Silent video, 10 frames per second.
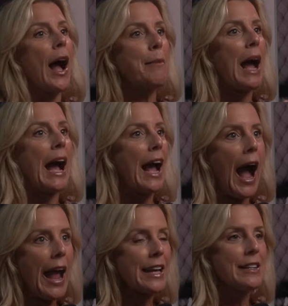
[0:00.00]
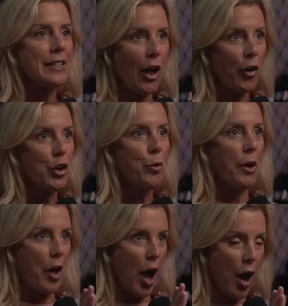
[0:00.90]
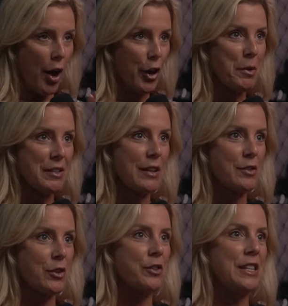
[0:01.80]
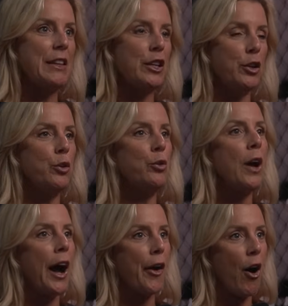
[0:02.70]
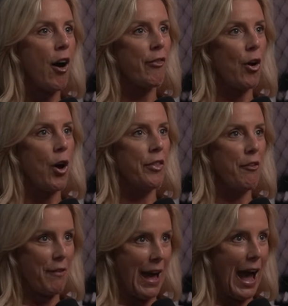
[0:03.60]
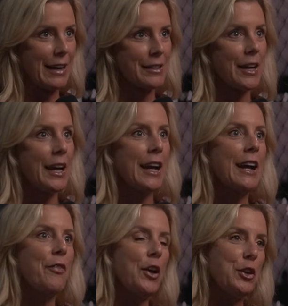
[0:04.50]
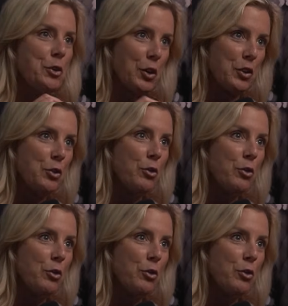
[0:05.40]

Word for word: I mean I, I can tell you with hundred percent certainty that you got off on the fact that you could do